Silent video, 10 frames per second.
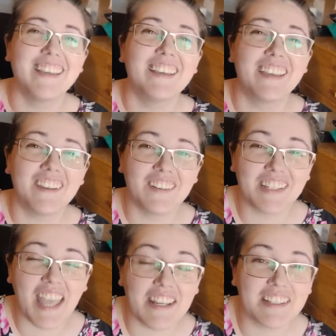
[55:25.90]
Here in
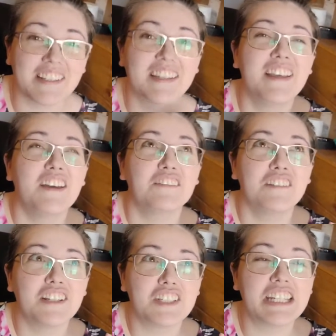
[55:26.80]
Canada,
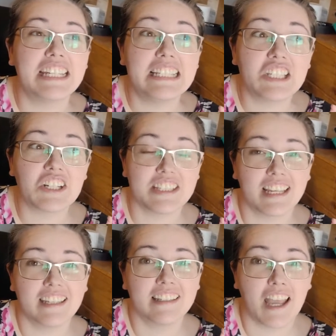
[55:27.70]
French is our
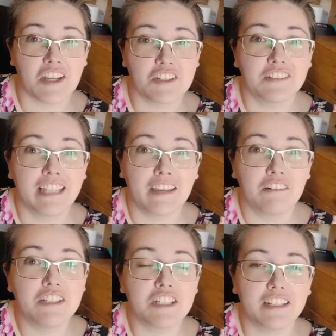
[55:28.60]
second national
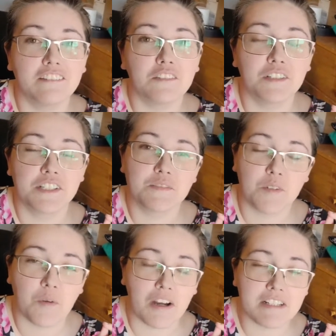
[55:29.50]
language and everyone is
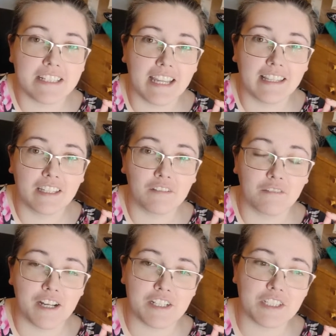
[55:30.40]
required to take a little
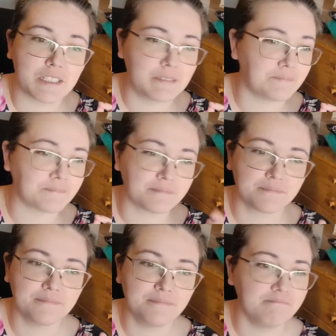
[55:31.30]
French.
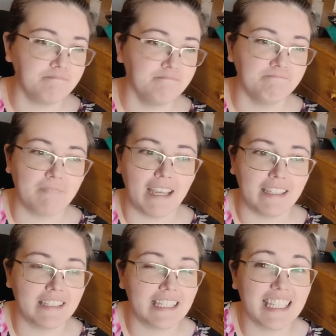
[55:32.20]

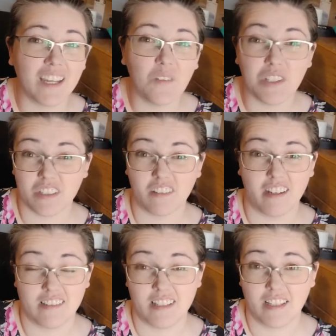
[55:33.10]
I think I went to
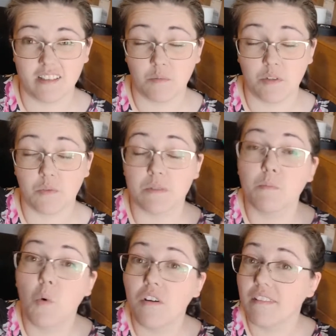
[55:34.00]
grade 6, which was
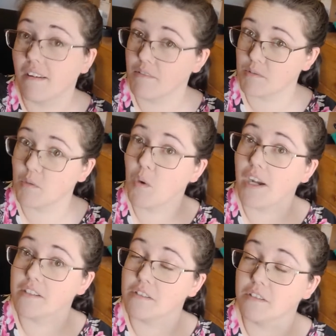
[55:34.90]
more than I was
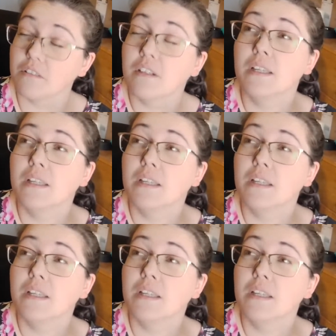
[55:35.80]
required to do.